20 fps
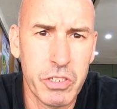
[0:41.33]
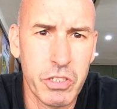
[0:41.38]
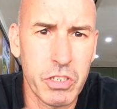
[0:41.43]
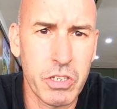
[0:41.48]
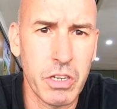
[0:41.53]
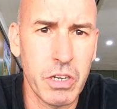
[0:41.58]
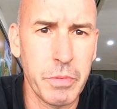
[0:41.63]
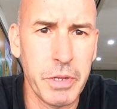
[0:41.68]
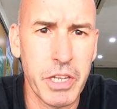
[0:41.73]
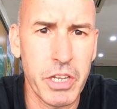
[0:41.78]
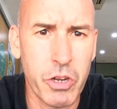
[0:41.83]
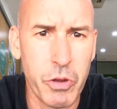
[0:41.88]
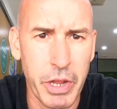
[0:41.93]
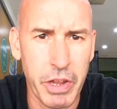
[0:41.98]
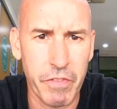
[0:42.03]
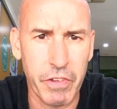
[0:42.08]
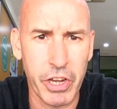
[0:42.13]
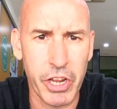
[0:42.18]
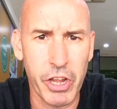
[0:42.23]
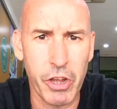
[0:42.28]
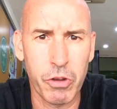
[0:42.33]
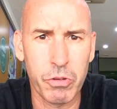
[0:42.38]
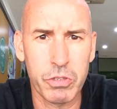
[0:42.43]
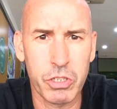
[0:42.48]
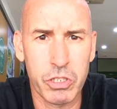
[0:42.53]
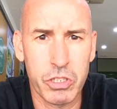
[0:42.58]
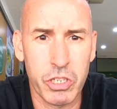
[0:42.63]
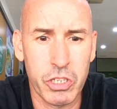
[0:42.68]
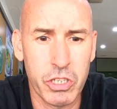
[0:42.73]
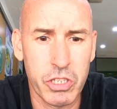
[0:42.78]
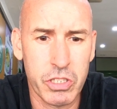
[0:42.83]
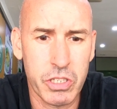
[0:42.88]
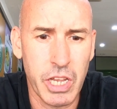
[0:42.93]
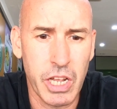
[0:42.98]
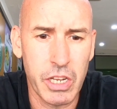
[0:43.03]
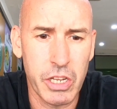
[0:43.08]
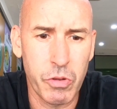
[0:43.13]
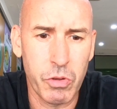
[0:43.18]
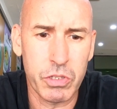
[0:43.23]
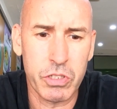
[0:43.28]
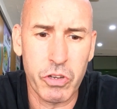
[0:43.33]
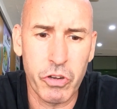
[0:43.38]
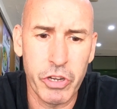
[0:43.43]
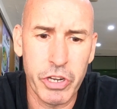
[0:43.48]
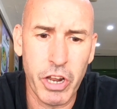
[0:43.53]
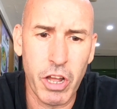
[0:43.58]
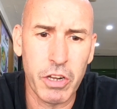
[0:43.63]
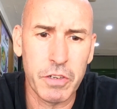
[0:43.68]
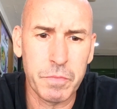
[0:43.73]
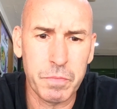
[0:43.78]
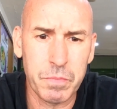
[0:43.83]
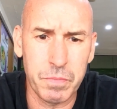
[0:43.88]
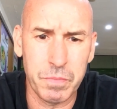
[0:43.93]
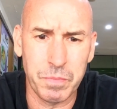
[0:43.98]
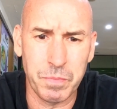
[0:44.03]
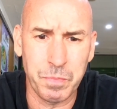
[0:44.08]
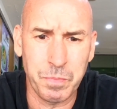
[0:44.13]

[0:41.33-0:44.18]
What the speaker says: It's just going to be a quick video just to tell you what's going on.